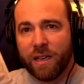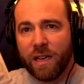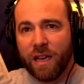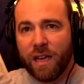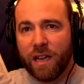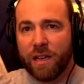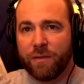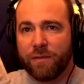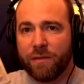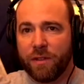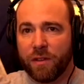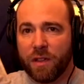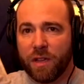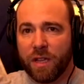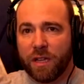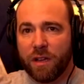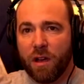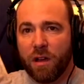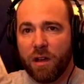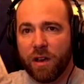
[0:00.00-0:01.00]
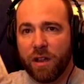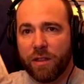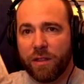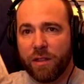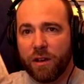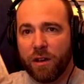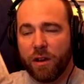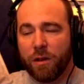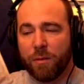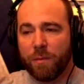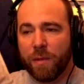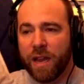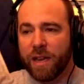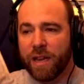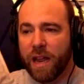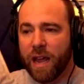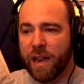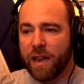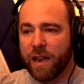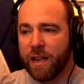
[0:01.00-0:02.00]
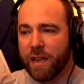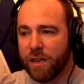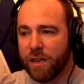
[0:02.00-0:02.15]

And if you click on Ethereum mainnet, it